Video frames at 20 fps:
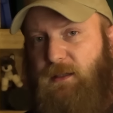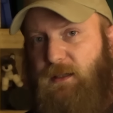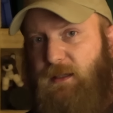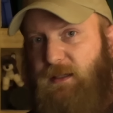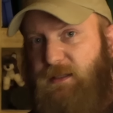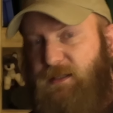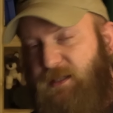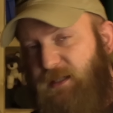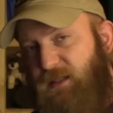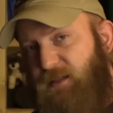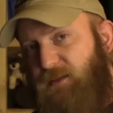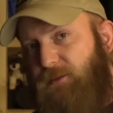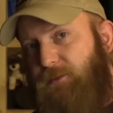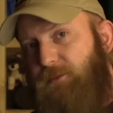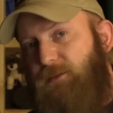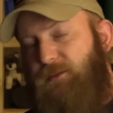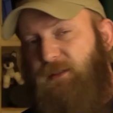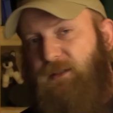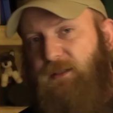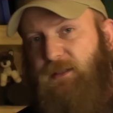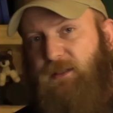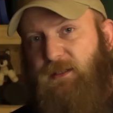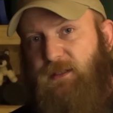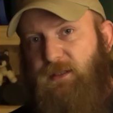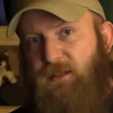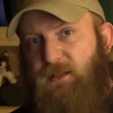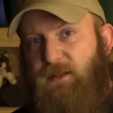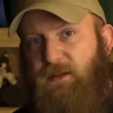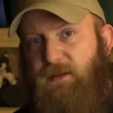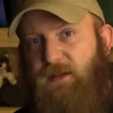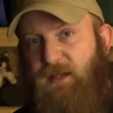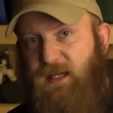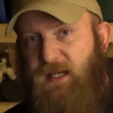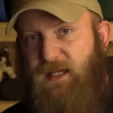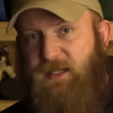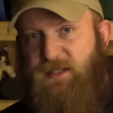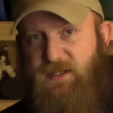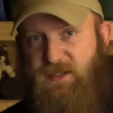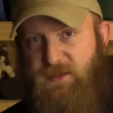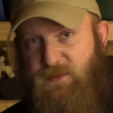until the
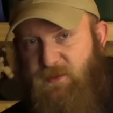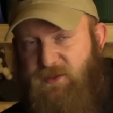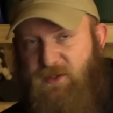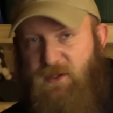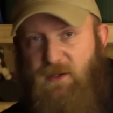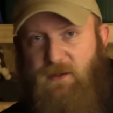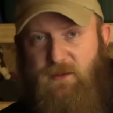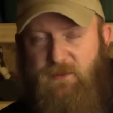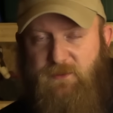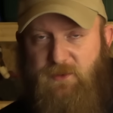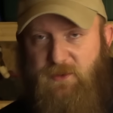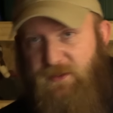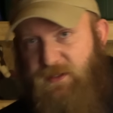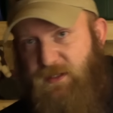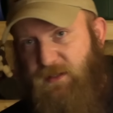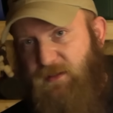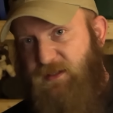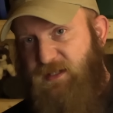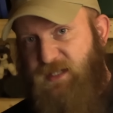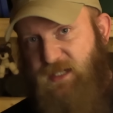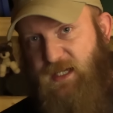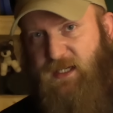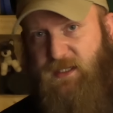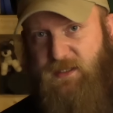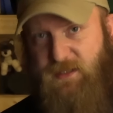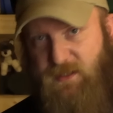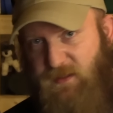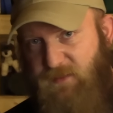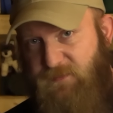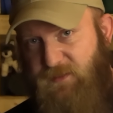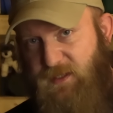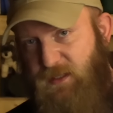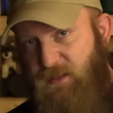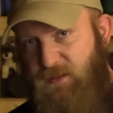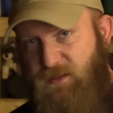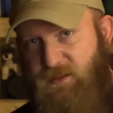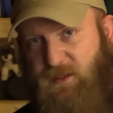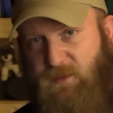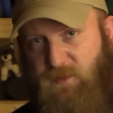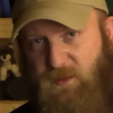case is resolved or until a stay is
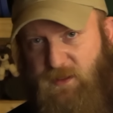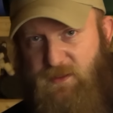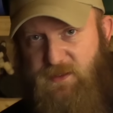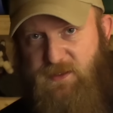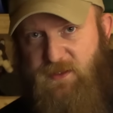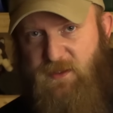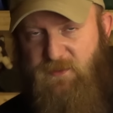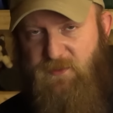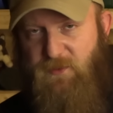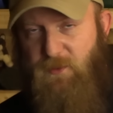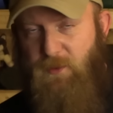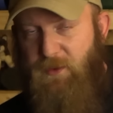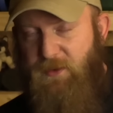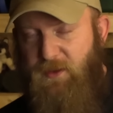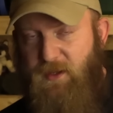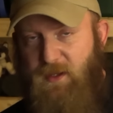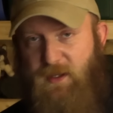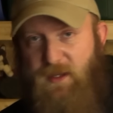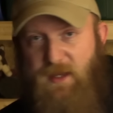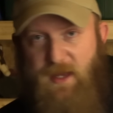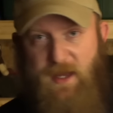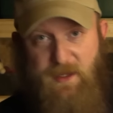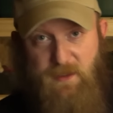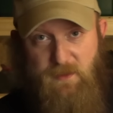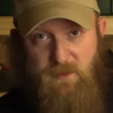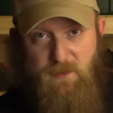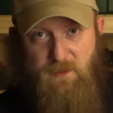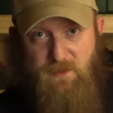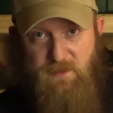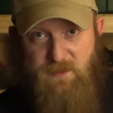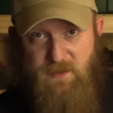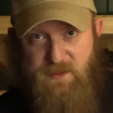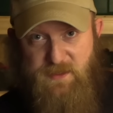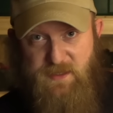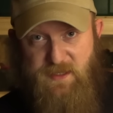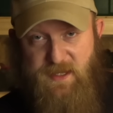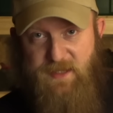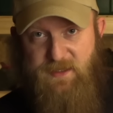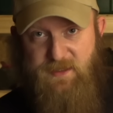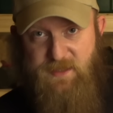lifted, so on and so forth. How long
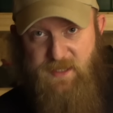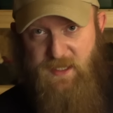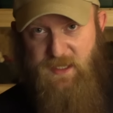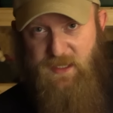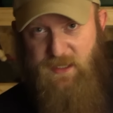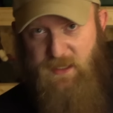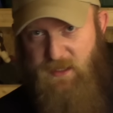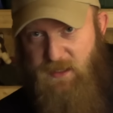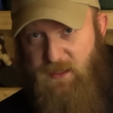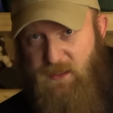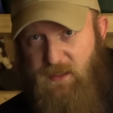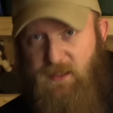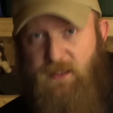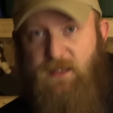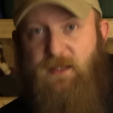does that take?